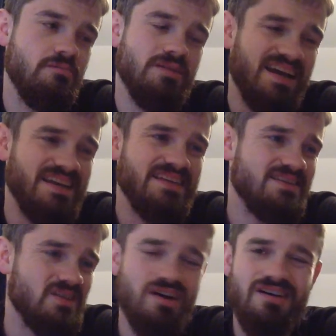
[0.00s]

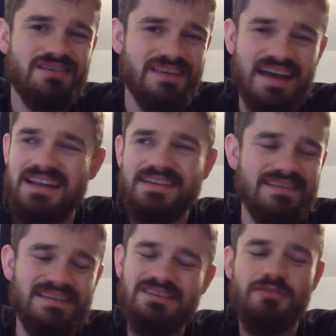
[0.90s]
Planets, stars,
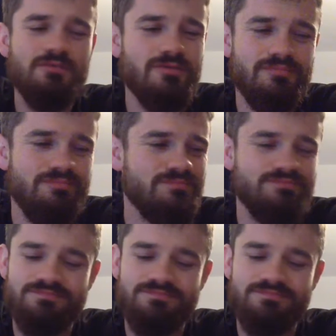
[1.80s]
galaxies, come on.